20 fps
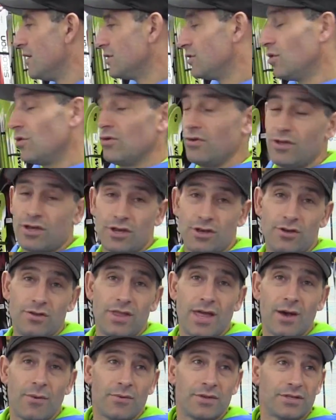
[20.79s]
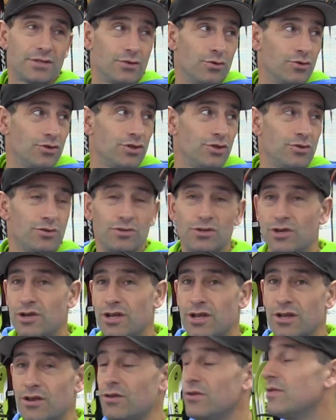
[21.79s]
So you can do that with snowshoes or
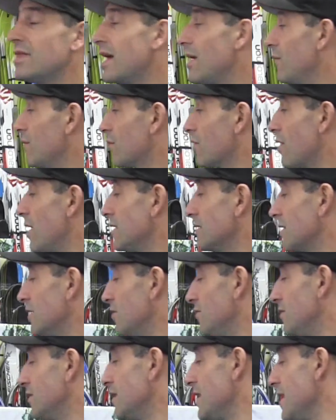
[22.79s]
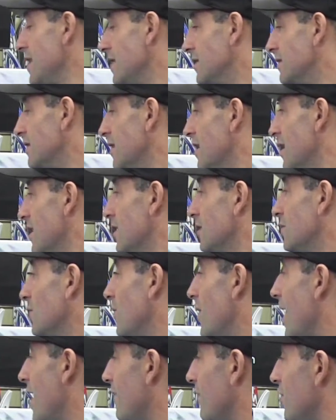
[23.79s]
you can do that with cross-country skis. So
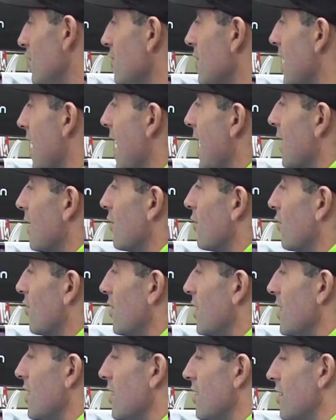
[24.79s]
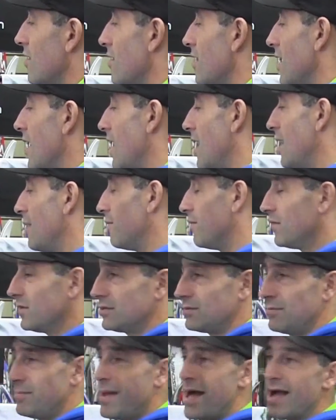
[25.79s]
we have a new category here,
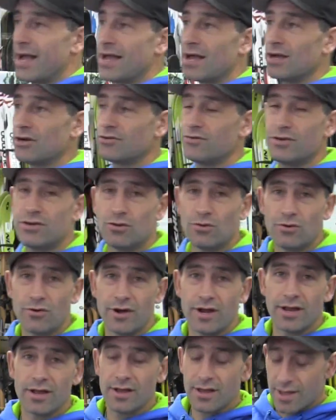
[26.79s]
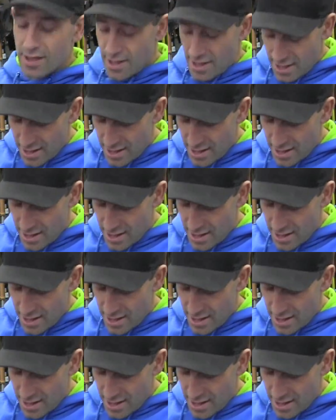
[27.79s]
so backcountry touring.